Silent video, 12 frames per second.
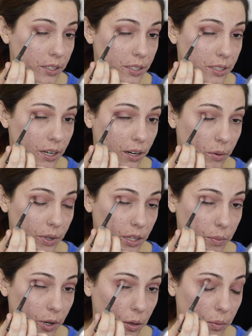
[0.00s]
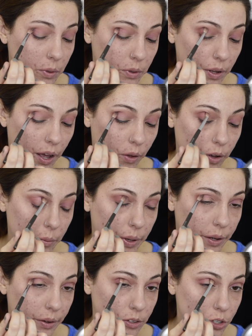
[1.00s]
to start with the purple
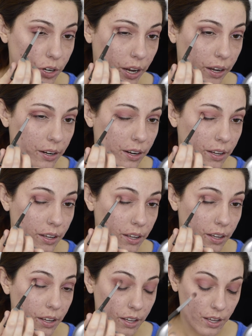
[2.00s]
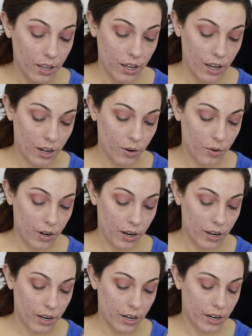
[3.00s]
Alchemy shade out
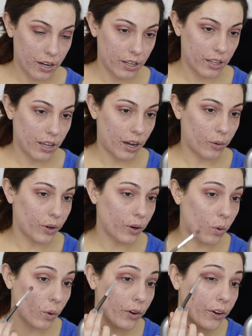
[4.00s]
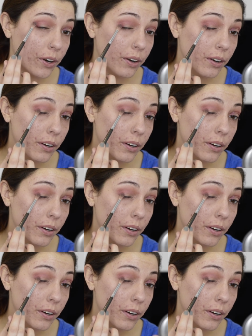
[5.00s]
on the outer corner,